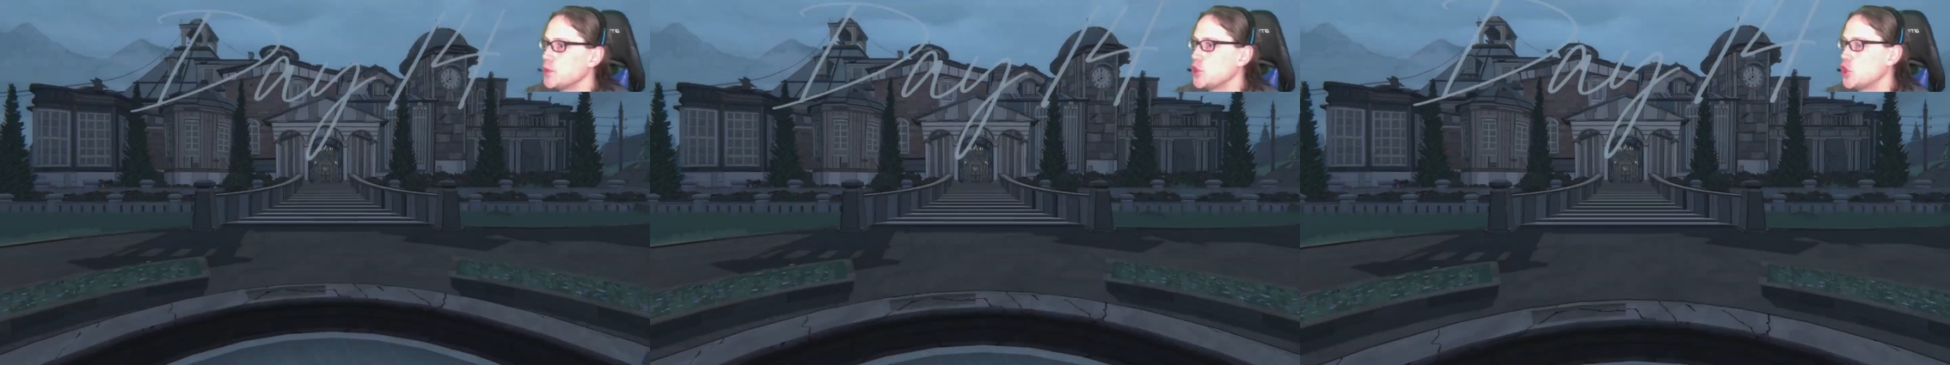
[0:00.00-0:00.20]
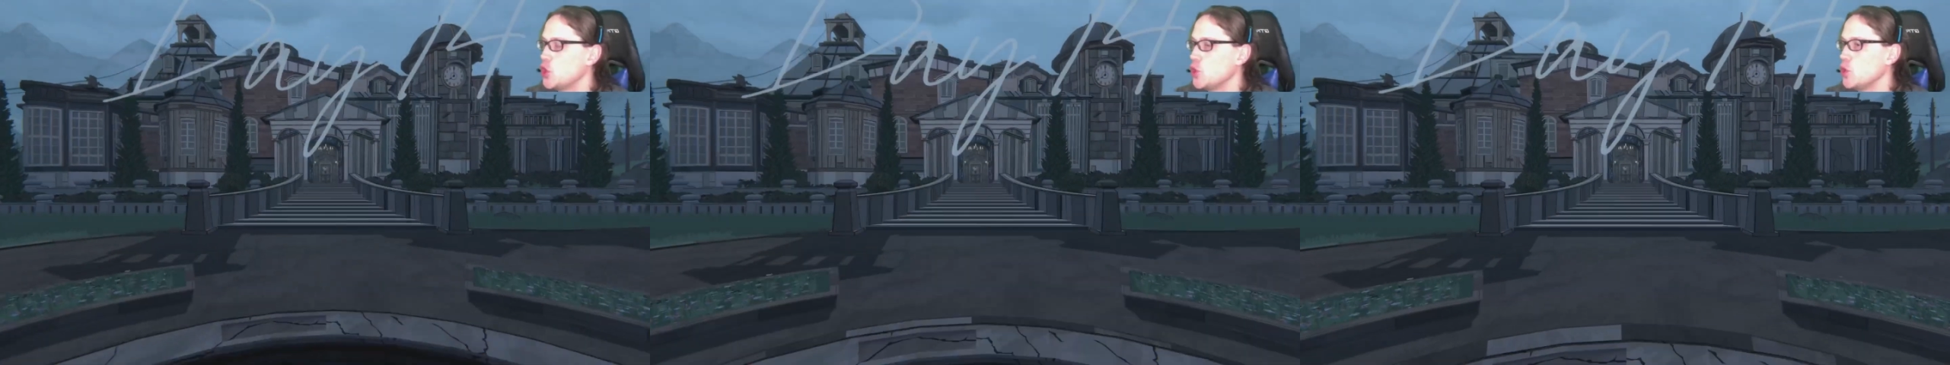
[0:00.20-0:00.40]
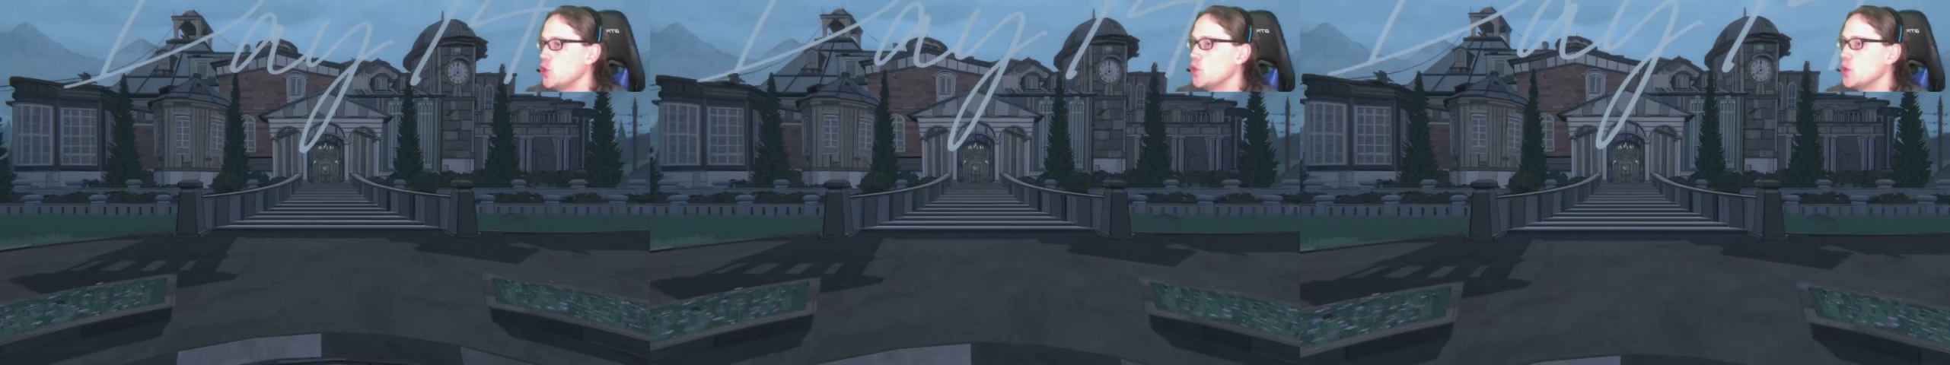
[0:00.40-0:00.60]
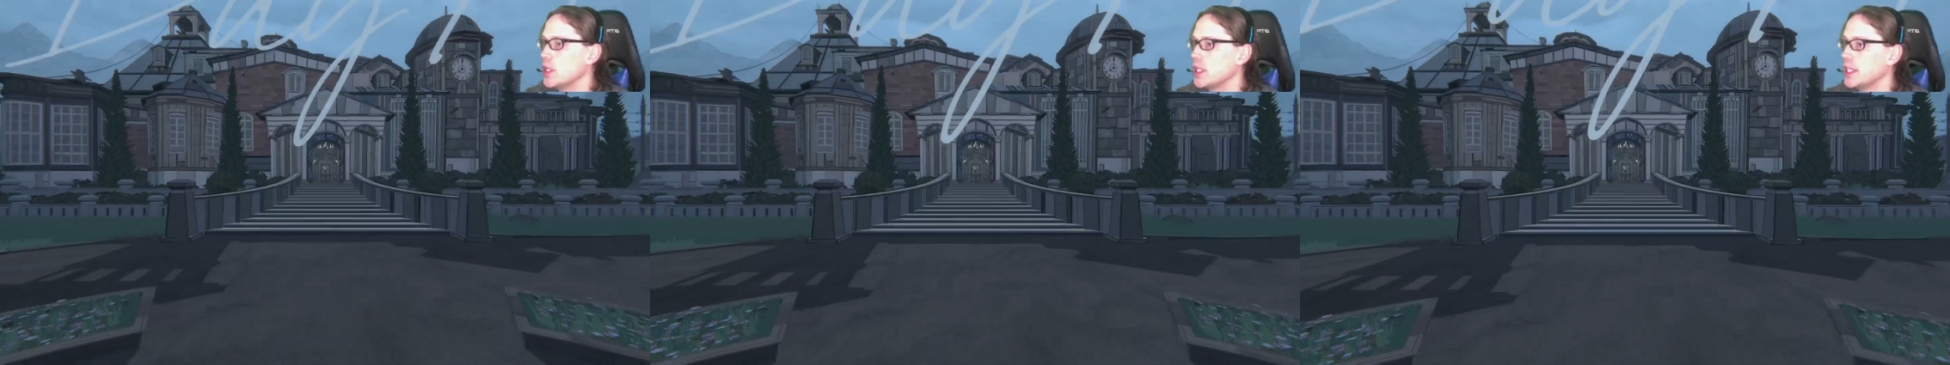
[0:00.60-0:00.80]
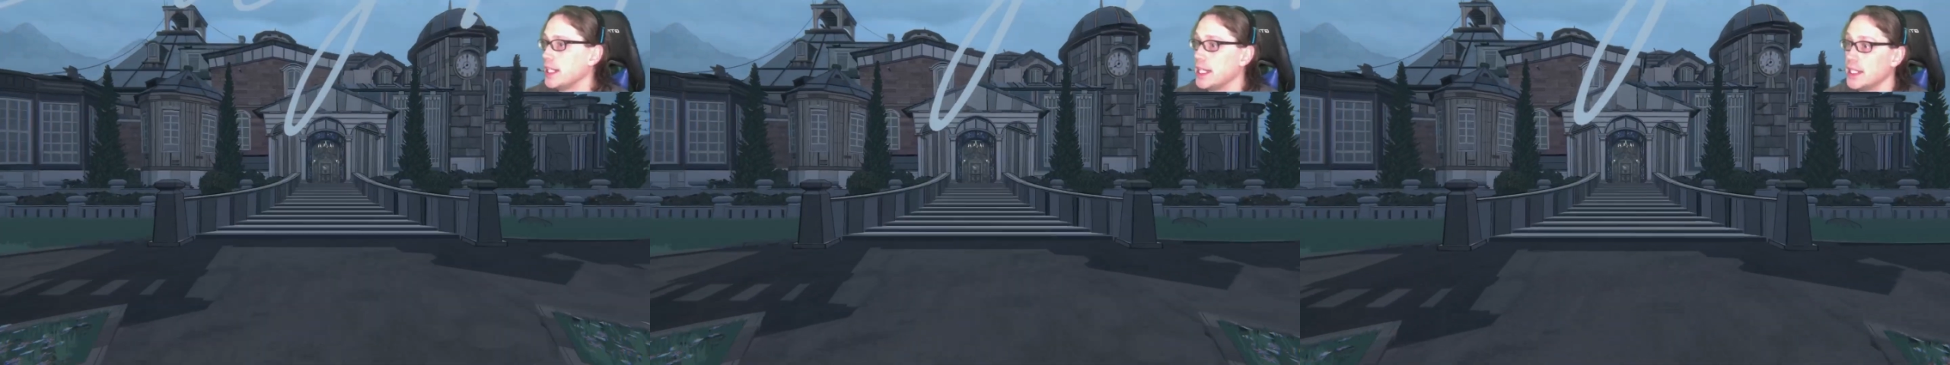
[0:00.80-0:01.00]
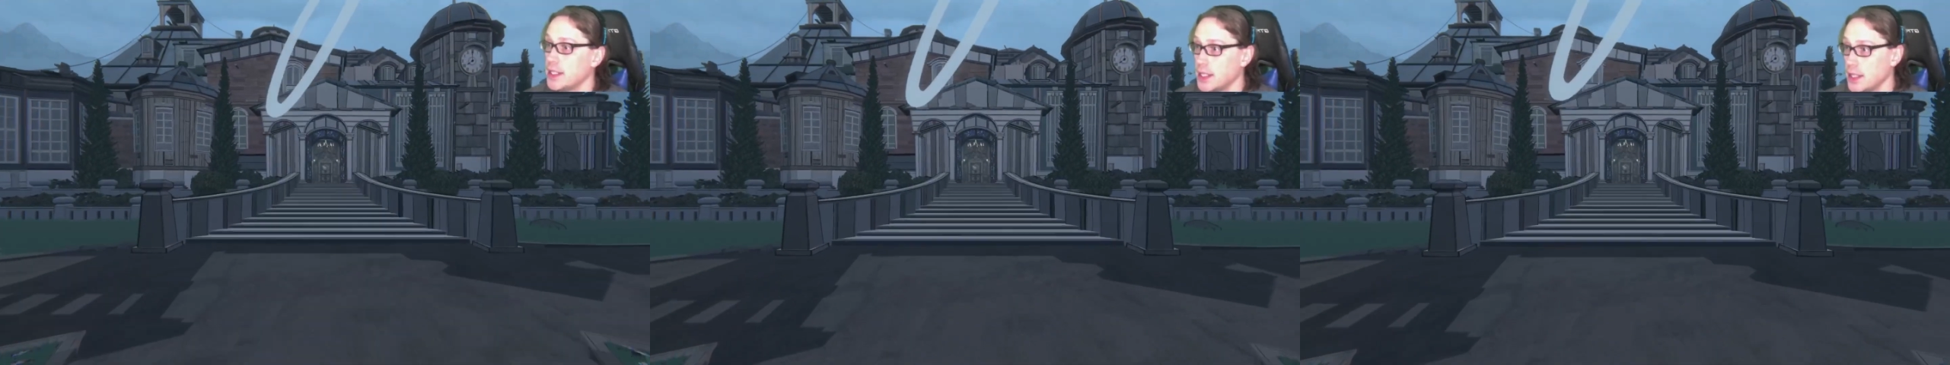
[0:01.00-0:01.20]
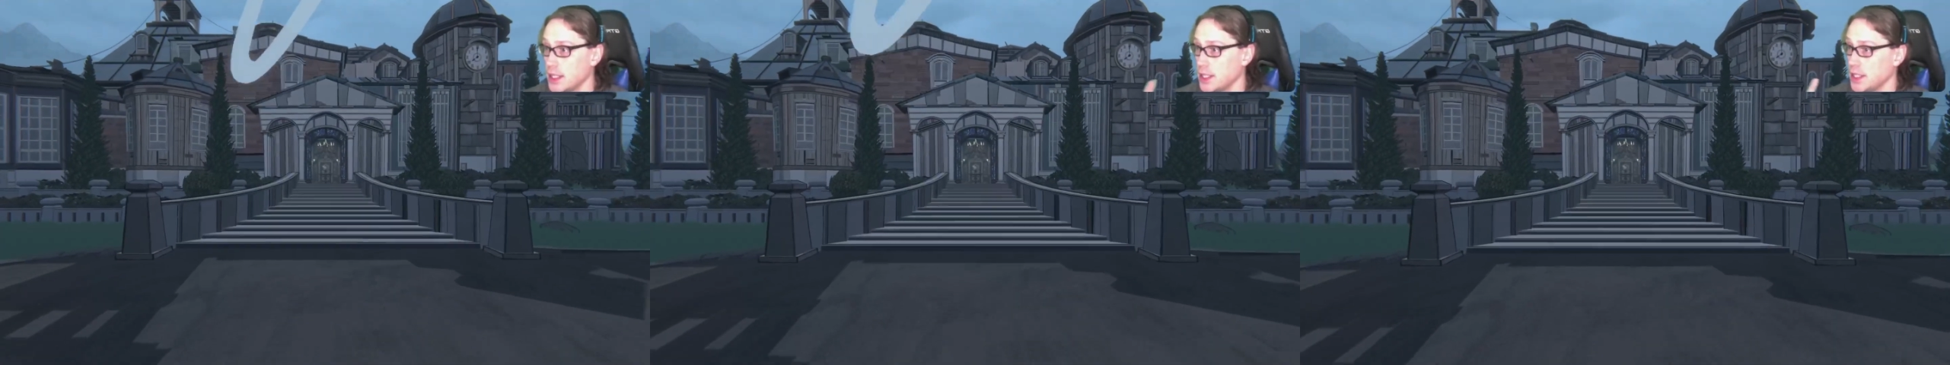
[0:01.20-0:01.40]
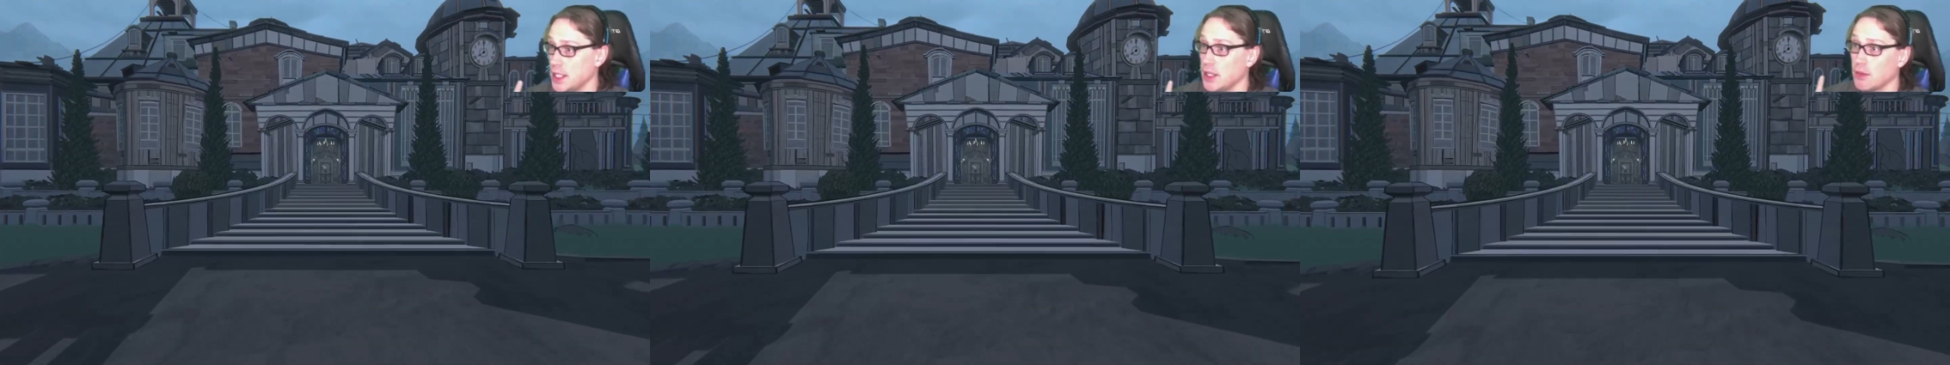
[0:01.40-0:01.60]
to get to the
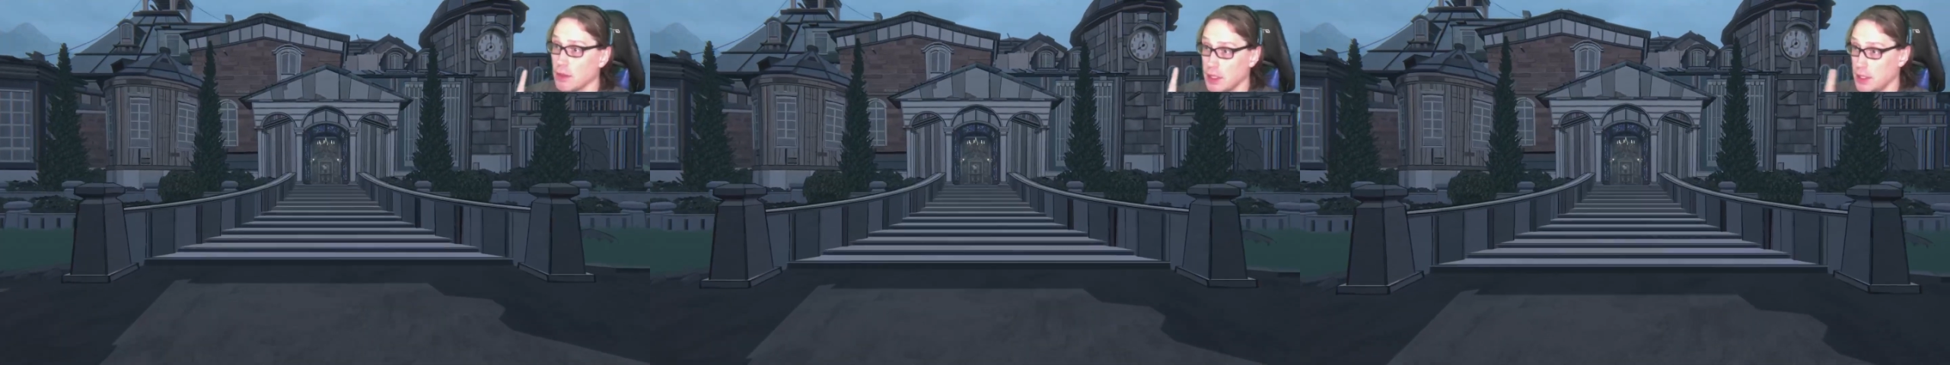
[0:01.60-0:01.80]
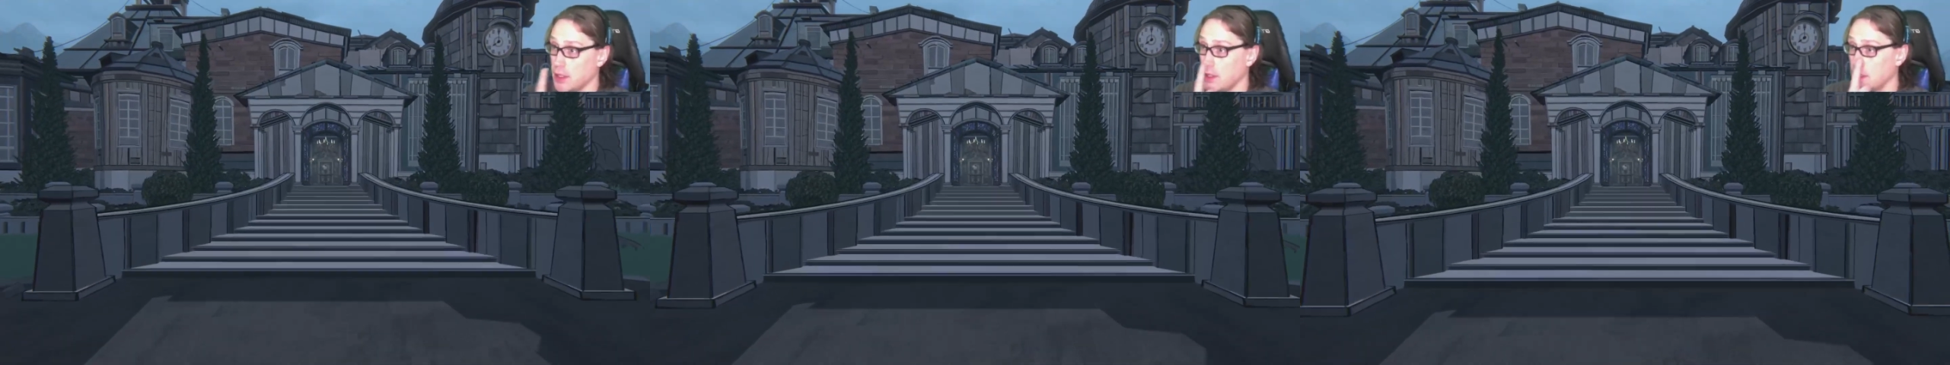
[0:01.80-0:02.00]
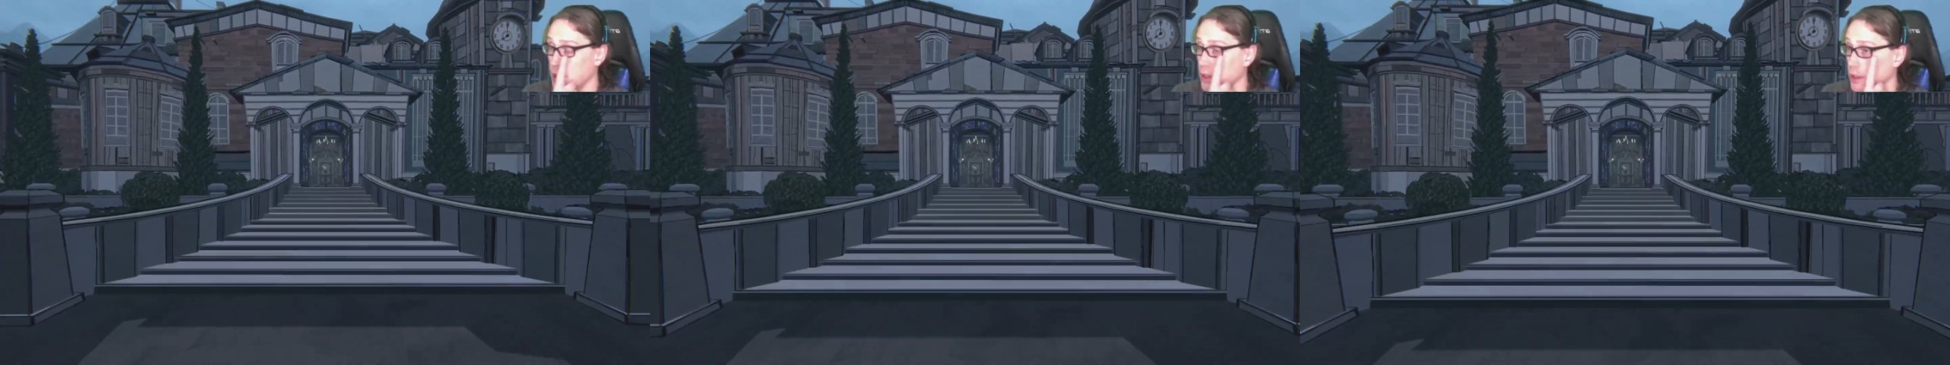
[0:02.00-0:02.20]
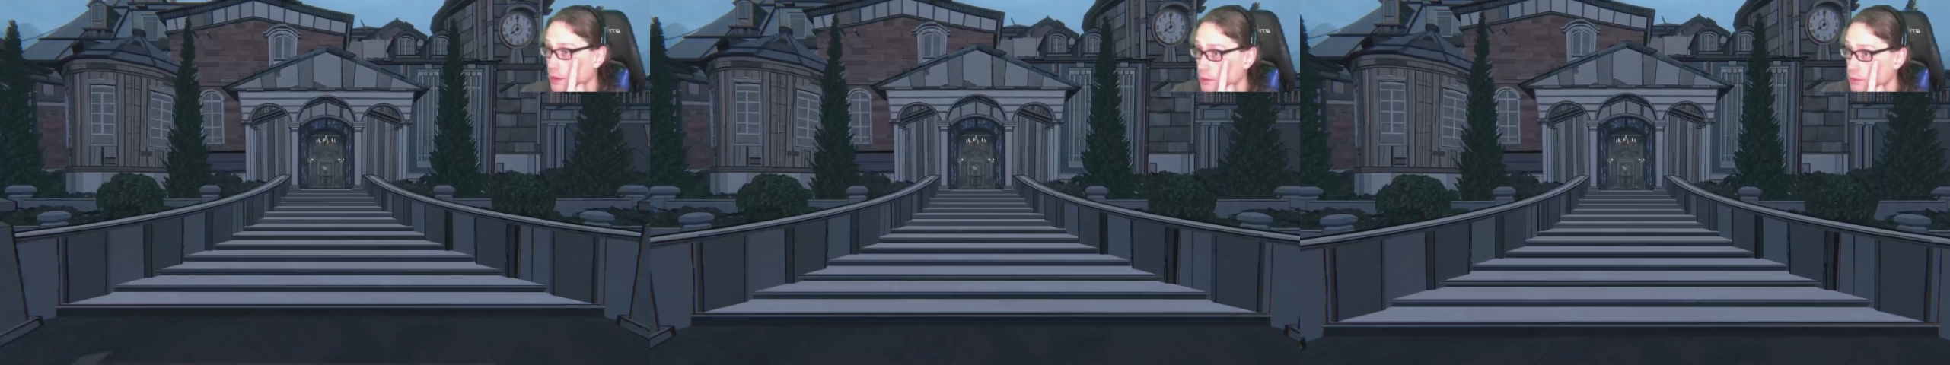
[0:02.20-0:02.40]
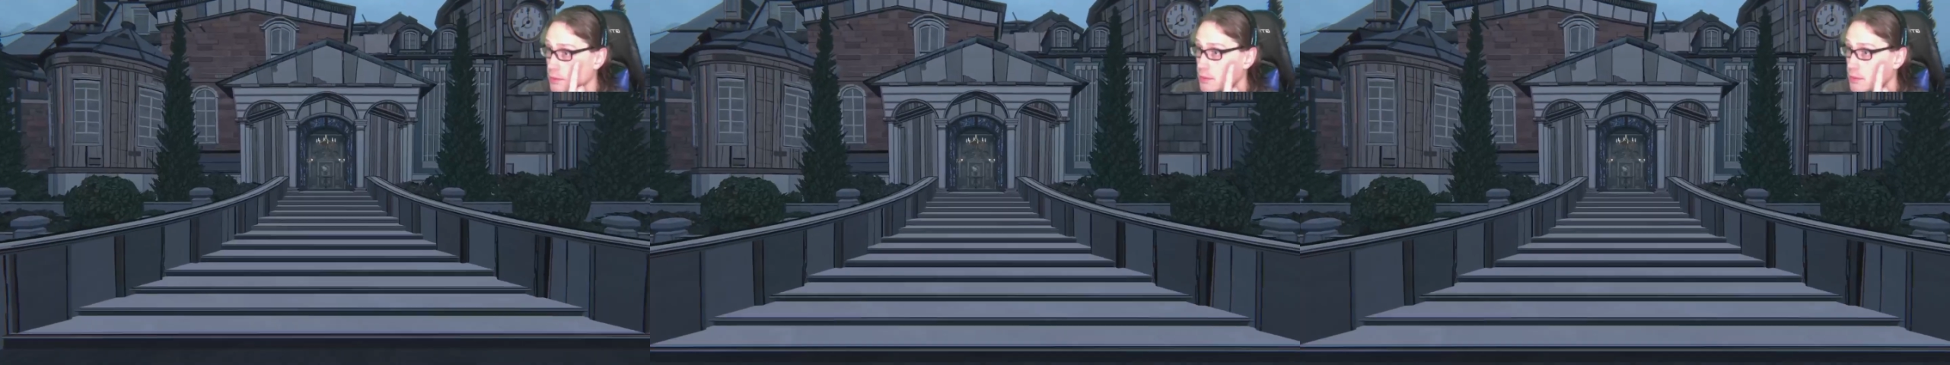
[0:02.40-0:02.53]
secret garden,